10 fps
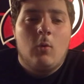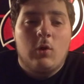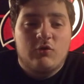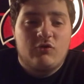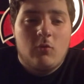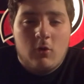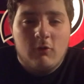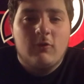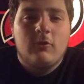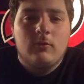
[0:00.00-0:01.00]
Wear
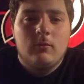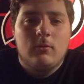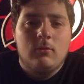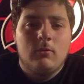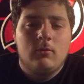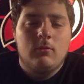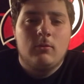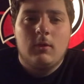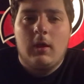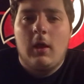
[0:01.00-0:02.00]
shorts.
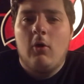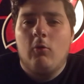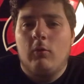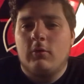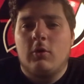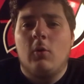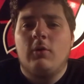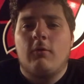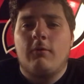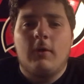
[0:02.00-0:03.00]
Hell, go
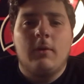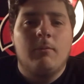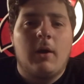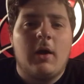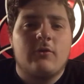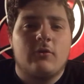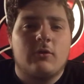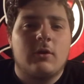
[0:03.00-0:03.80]
in your fucking boxers.